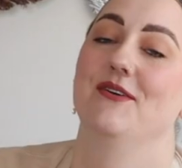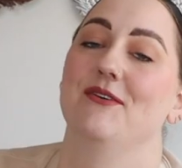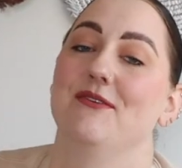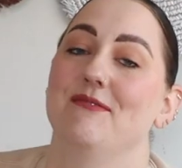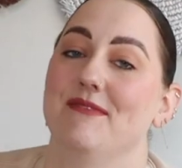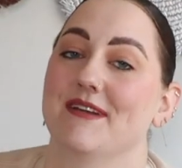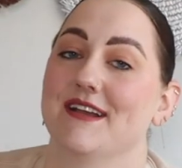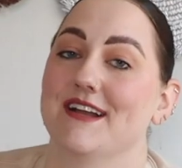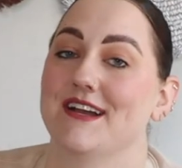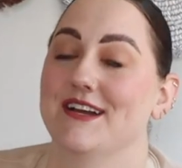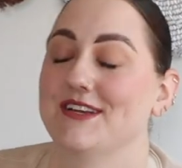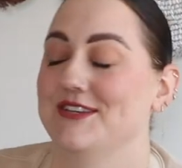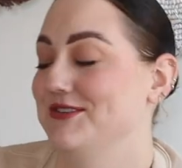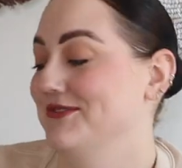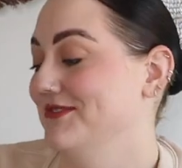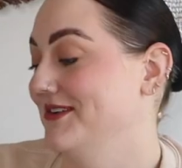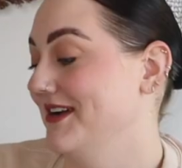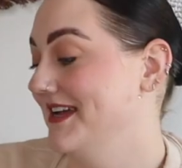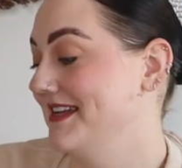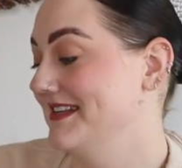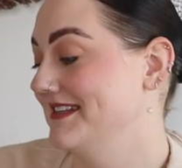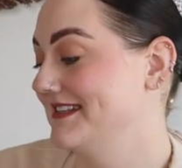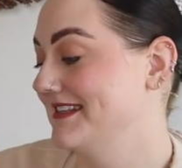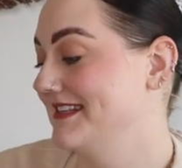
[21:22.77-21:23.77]
Oh my gosh, you
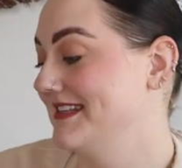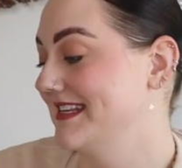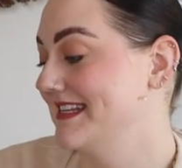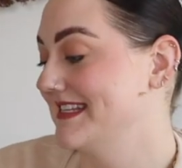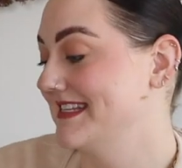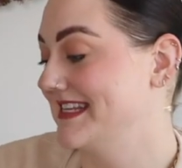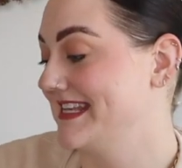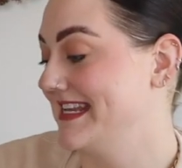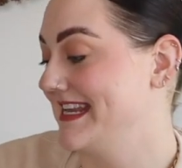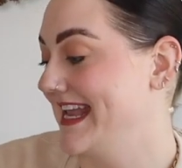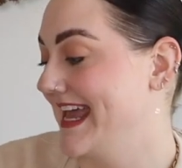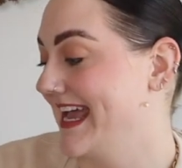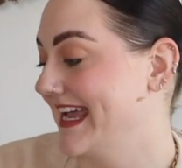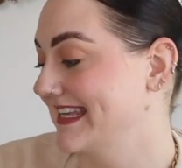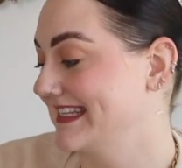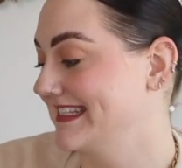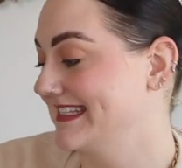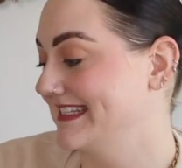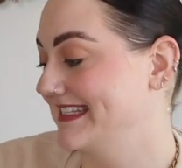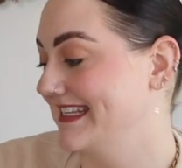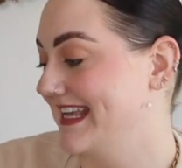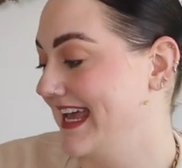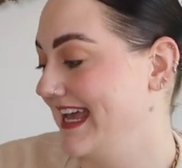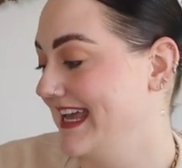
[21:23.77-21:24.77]
guys, this next
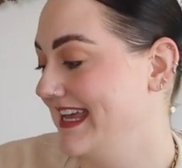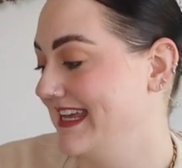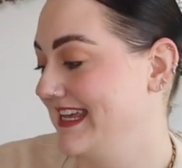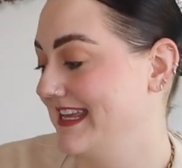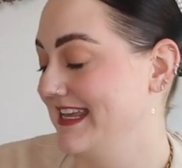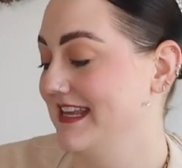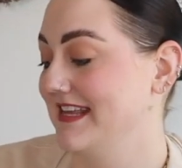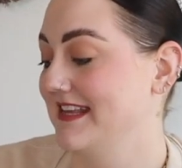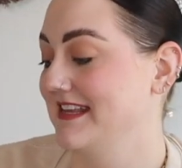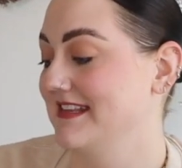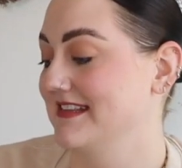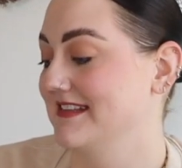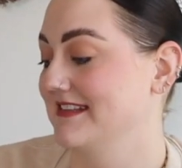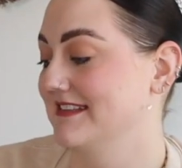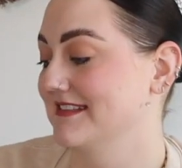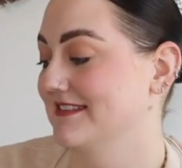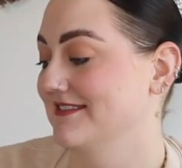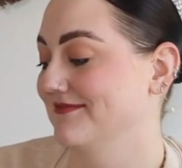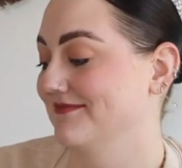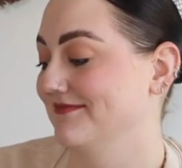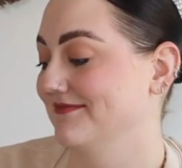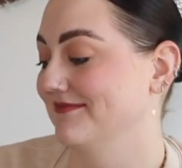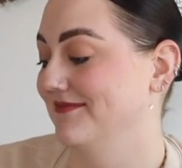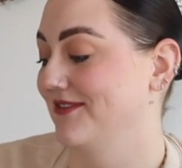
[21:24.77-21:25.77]
set
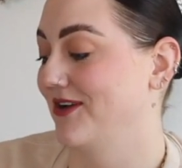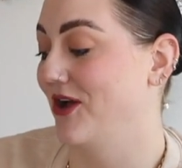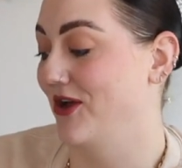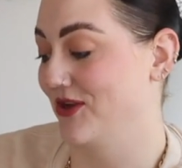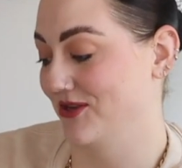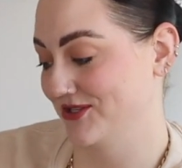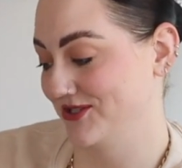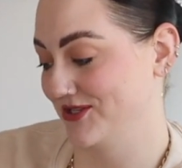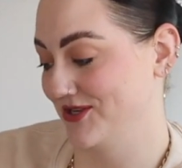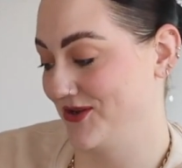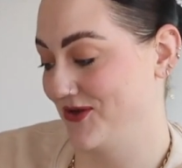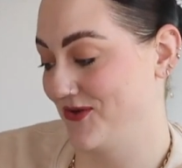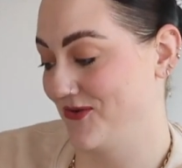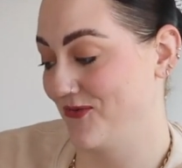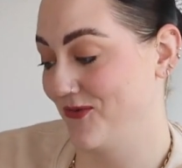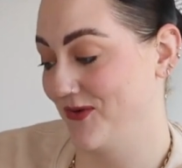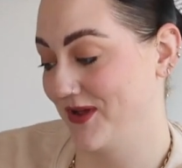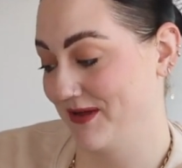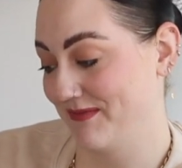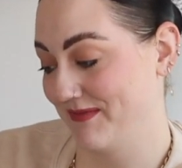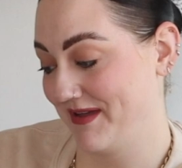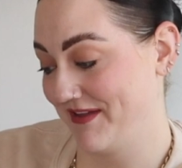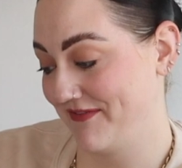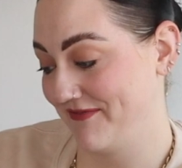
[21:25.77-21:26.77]
is also
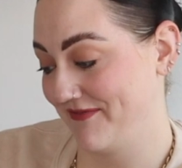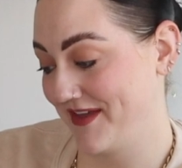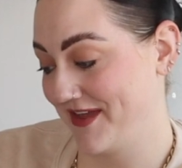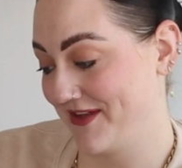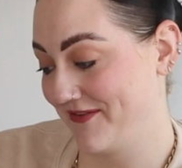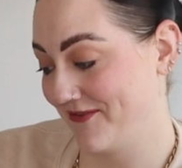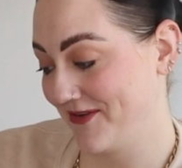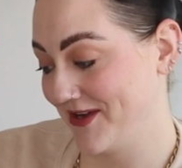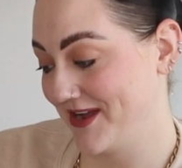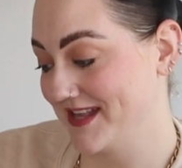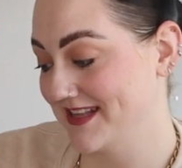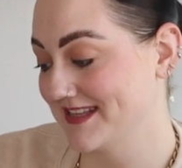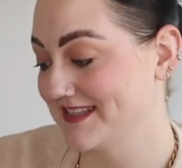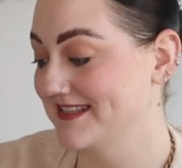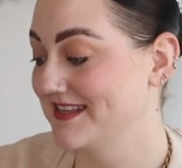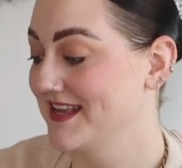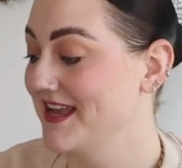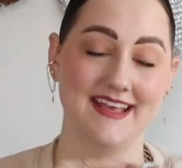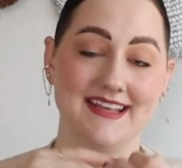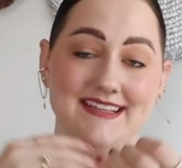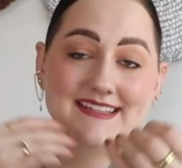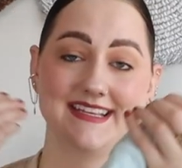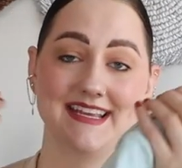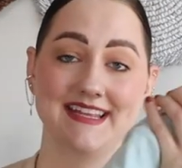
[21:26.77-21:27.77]
one of my favorites.
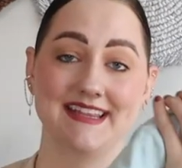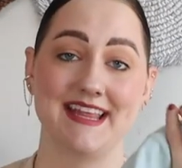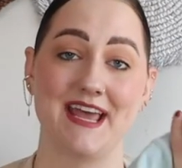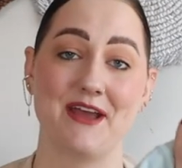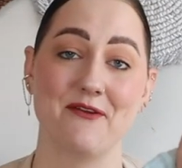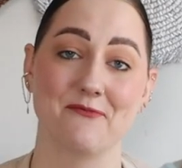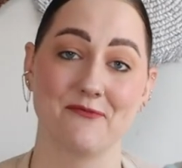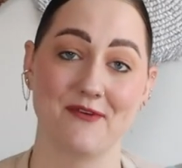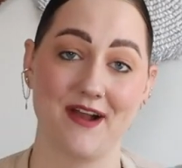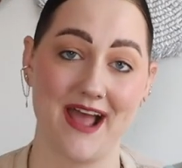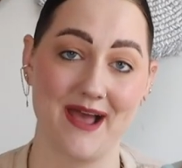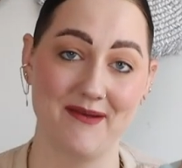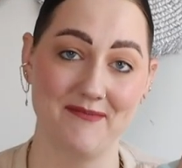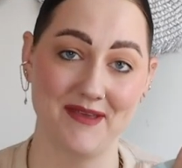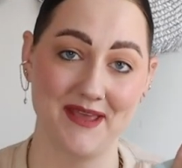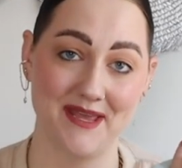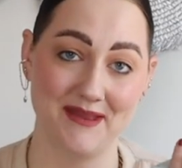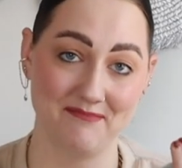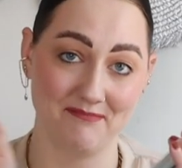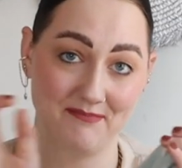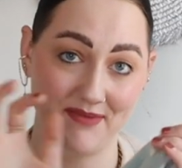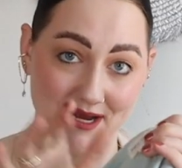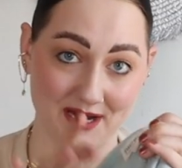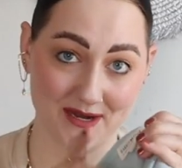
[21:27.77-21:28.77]
It's in that rabbit
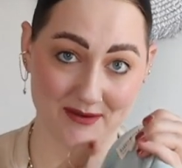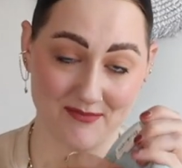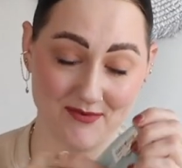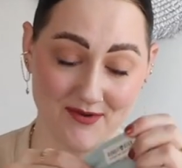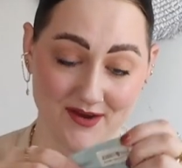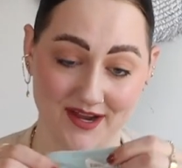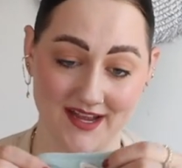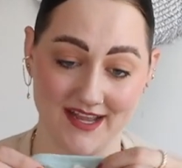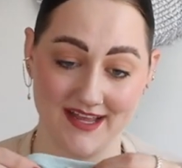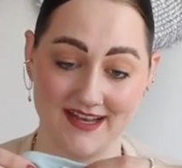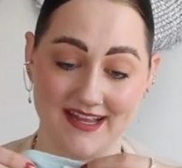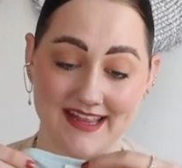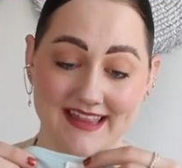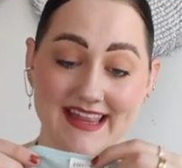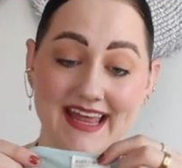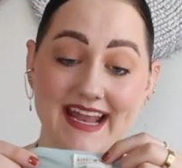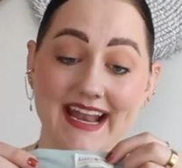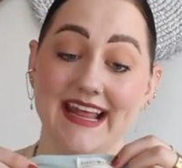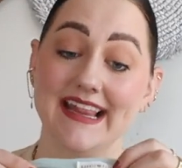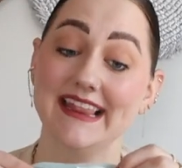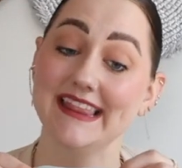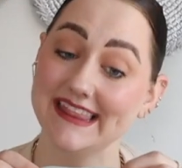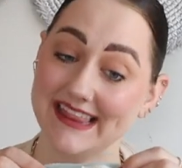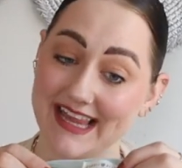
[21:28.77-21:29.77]
and bear brand that
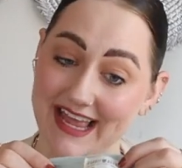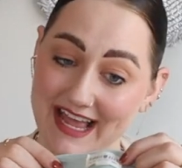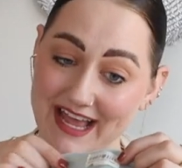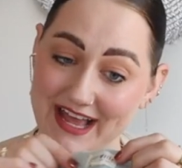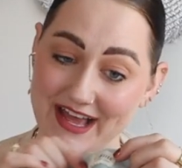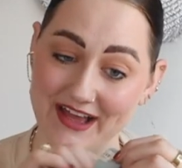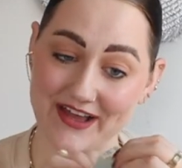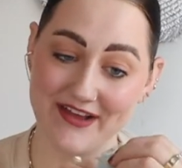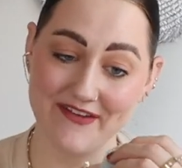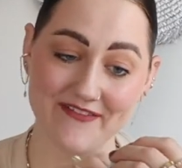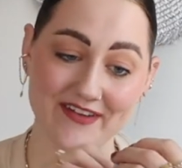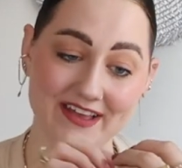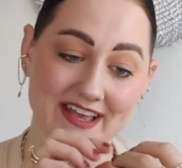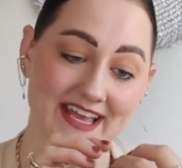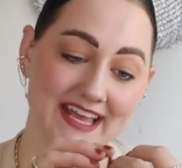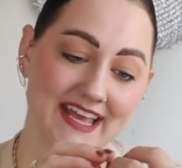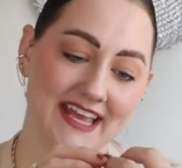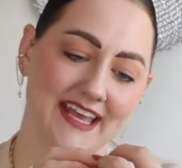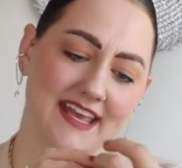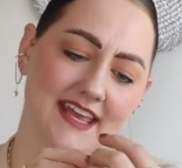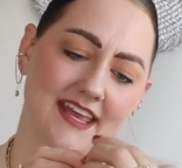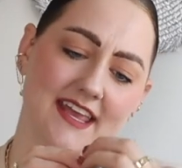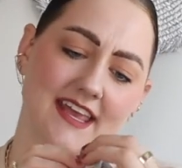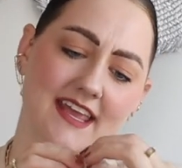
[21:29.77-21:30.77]
I love
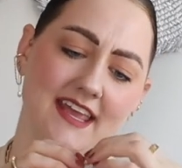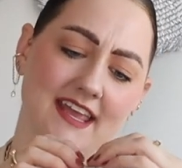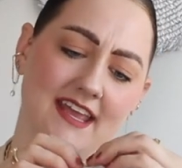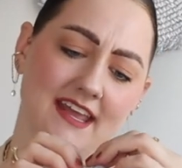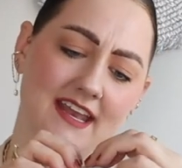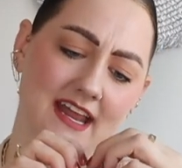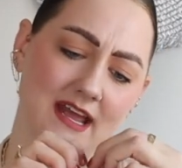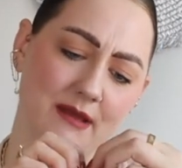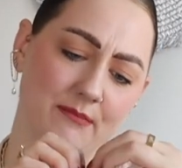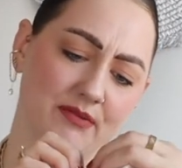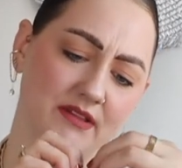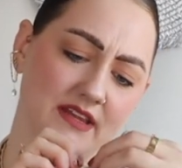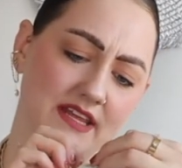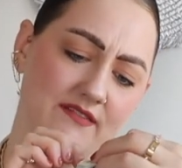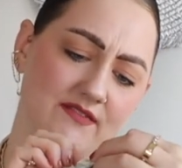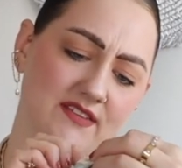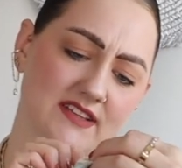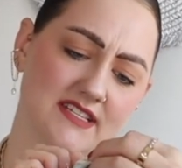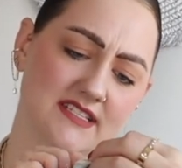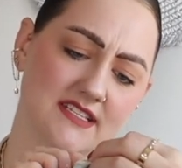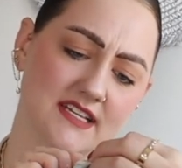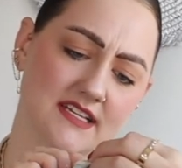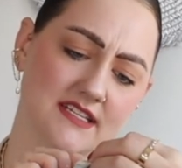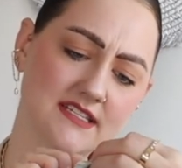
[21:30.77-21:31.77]
and I believe a
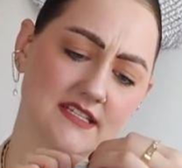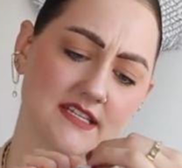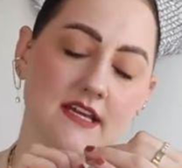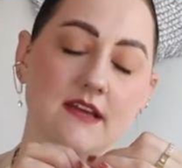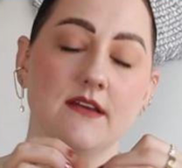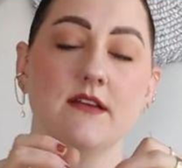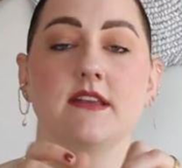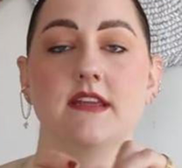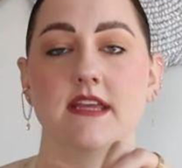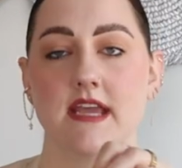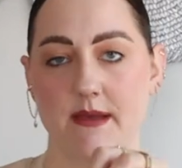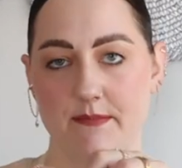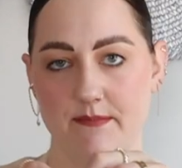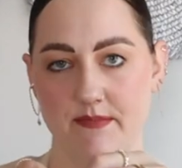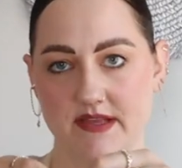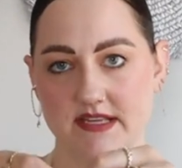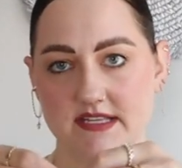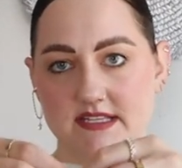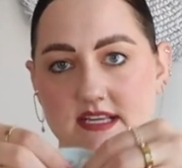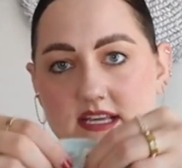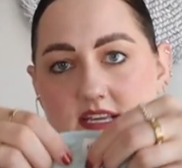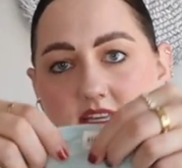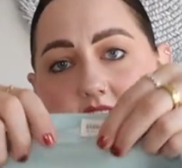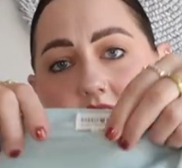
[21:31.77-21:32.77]
six to, yep, a
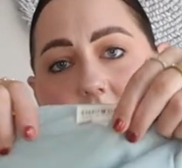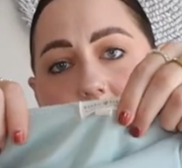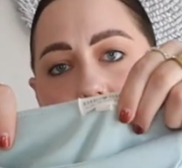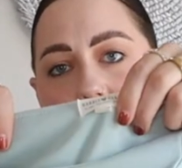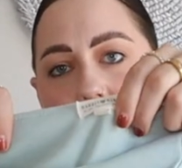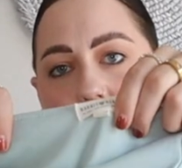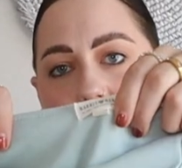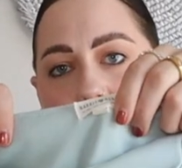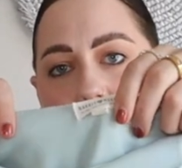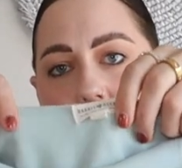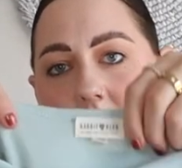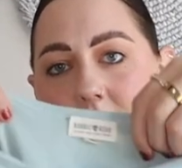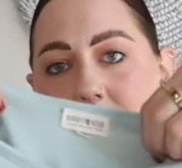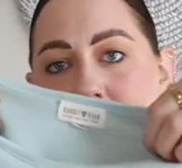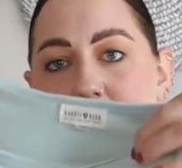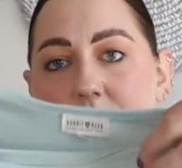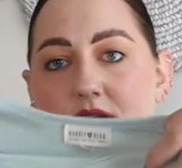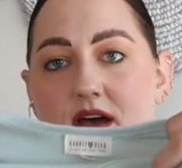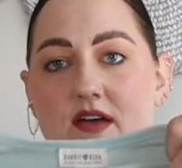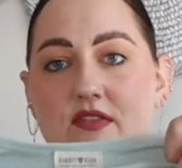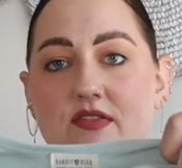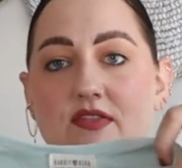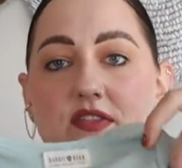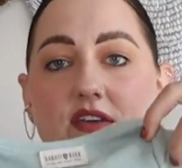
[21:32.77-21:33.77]
six to nine
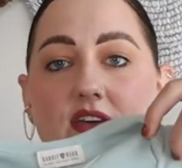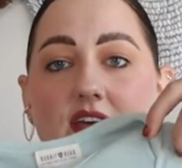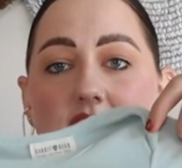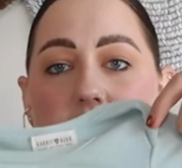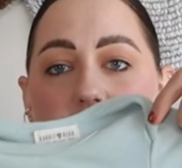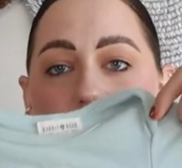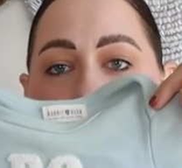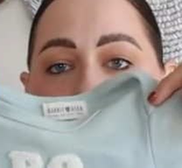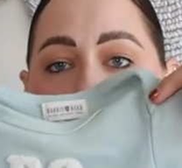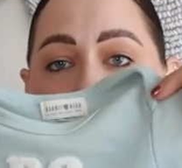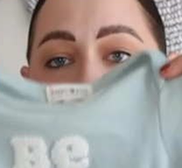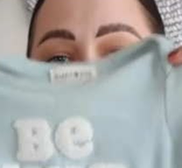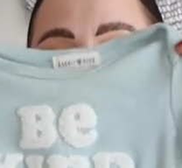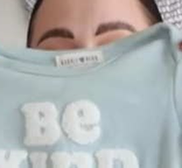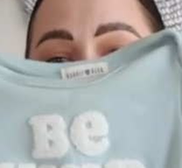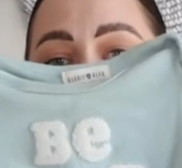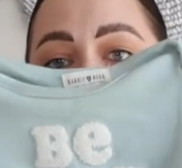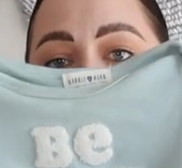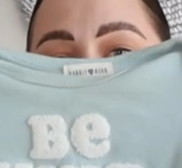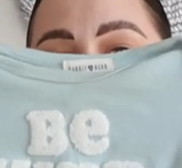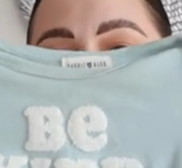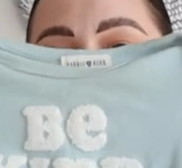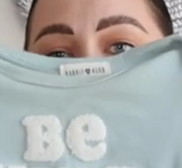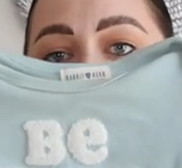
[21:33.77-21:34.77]
month. Here
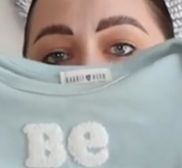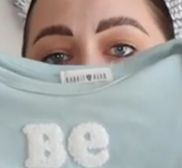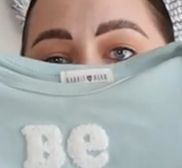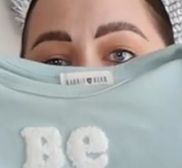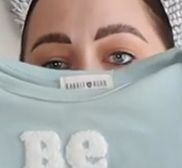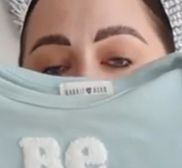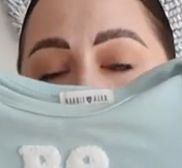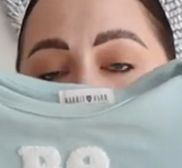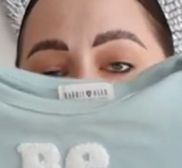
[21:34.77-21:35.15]
is the little